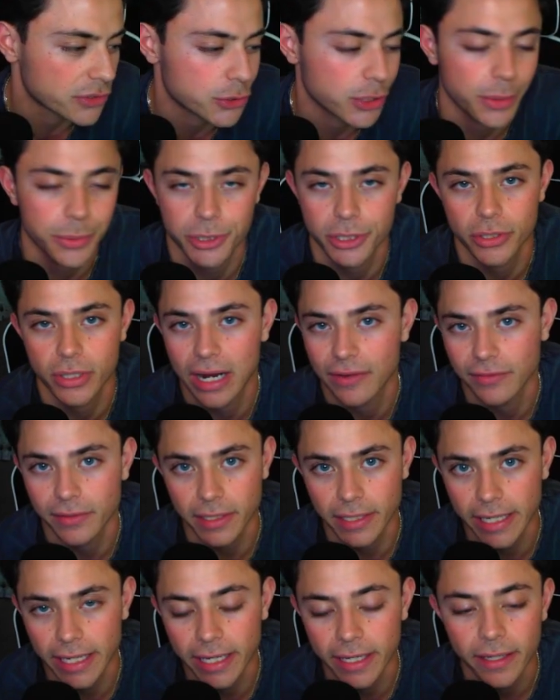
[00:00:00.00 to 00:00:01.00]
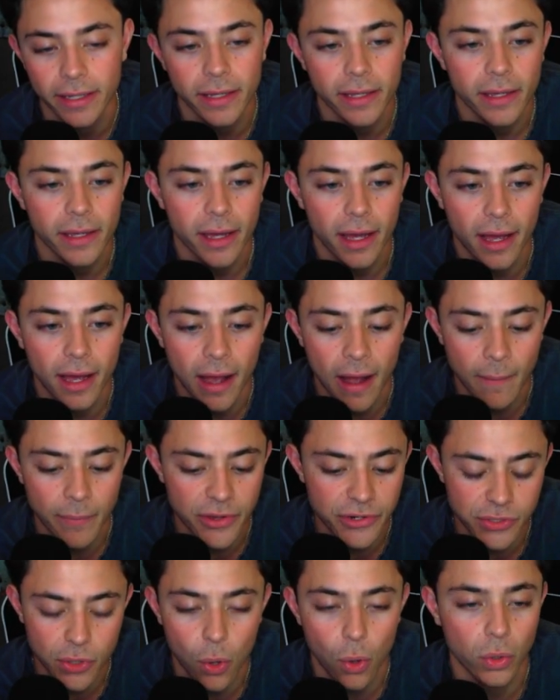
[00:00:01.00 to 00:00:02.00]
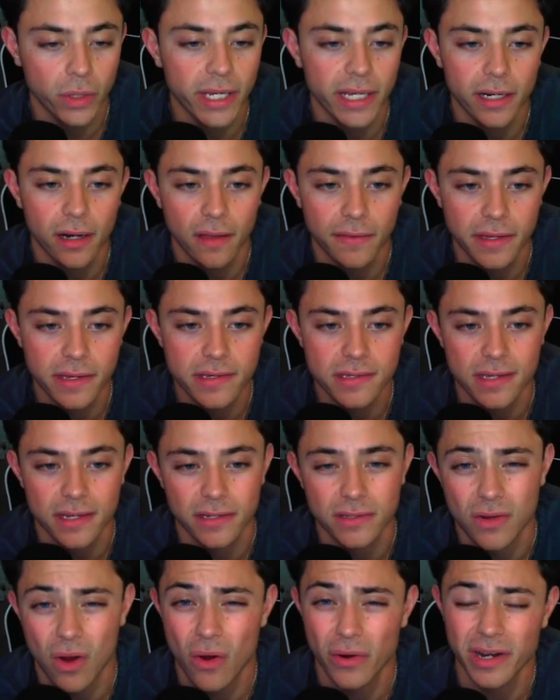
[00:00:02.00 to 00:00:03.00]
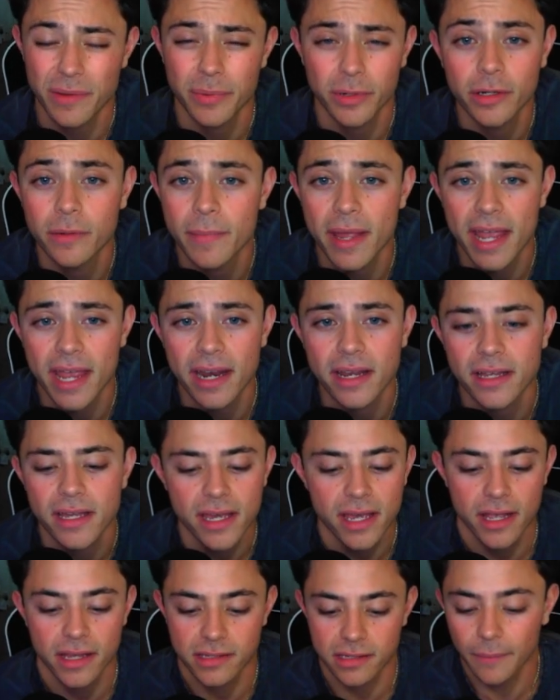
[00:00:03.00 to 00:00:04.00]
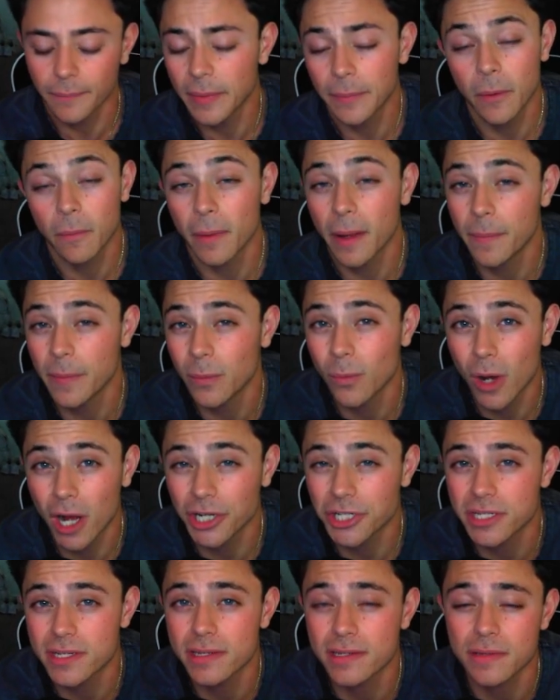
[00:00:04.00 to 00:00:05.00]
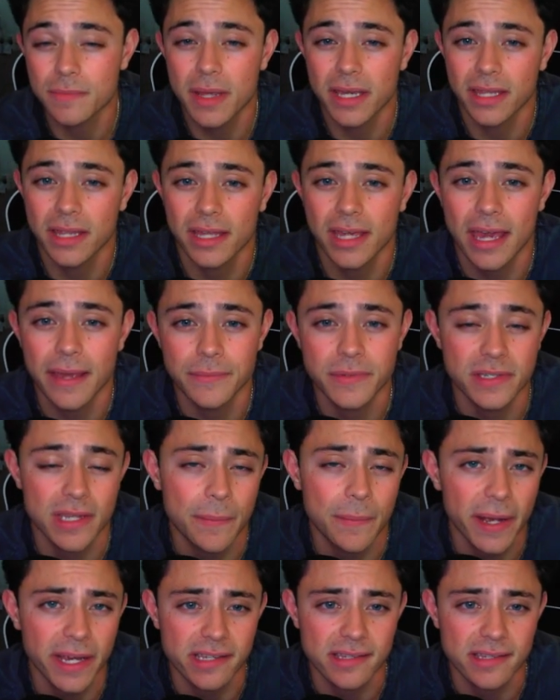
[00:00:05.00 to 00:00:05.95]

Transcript: description and grab the link. Um, there's a whole kit on this, and it's already pre-made. Some people might be watching this and making the game step by